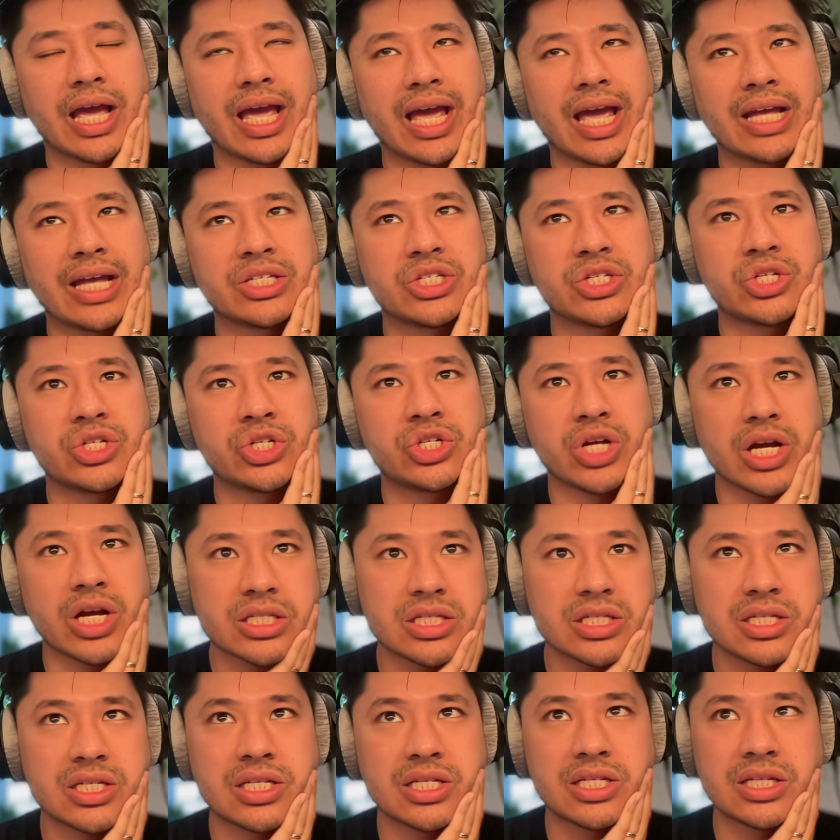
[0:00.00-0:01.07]
it's
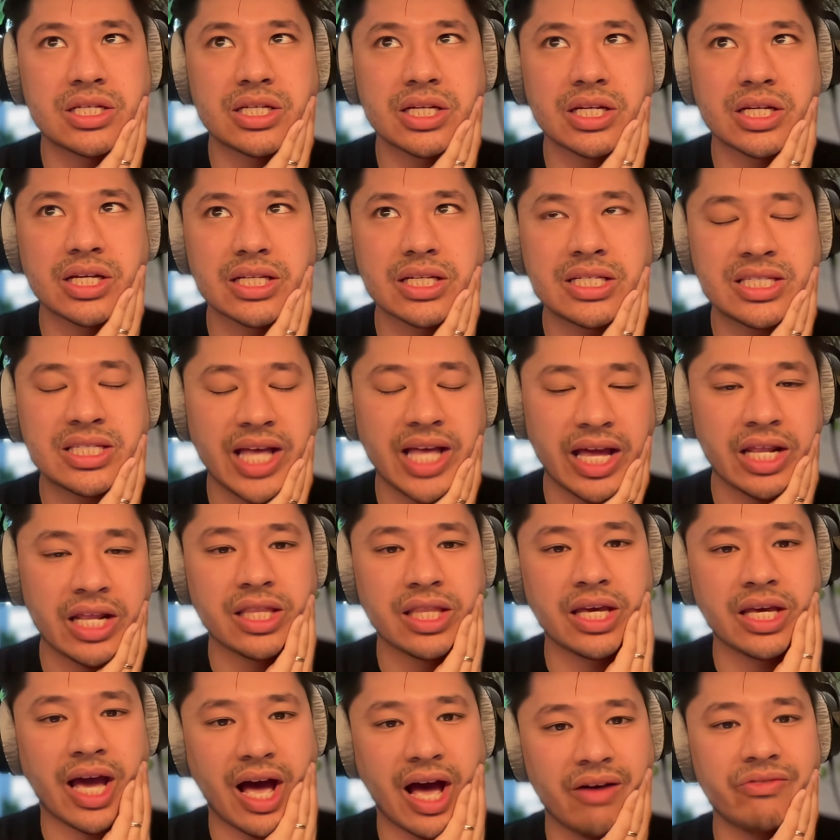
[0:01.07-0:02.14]
just stating
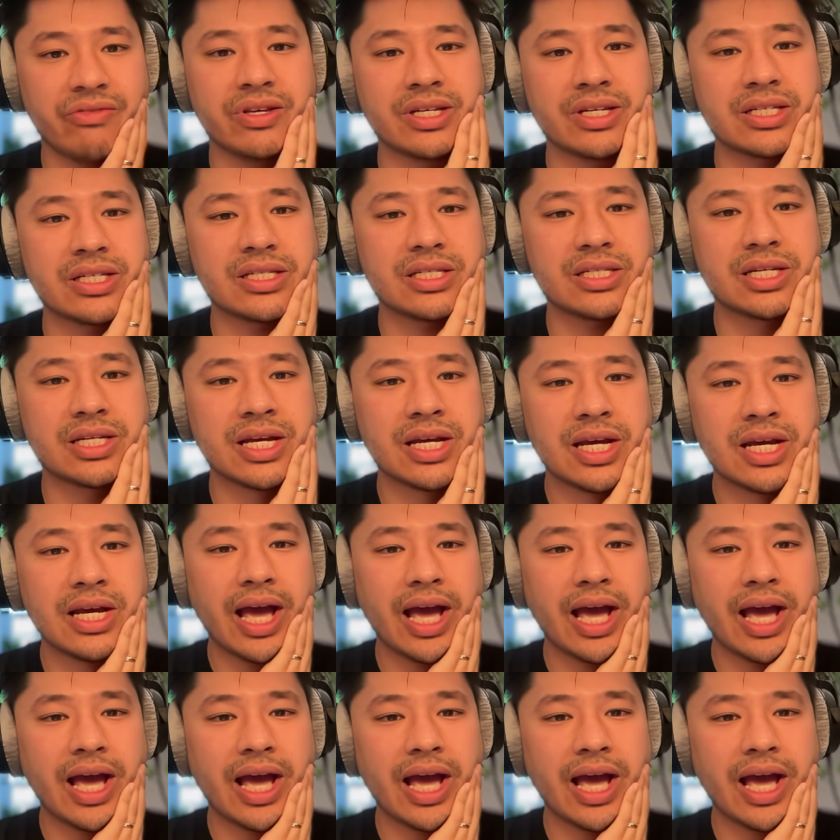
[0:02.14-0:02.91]
the obvious.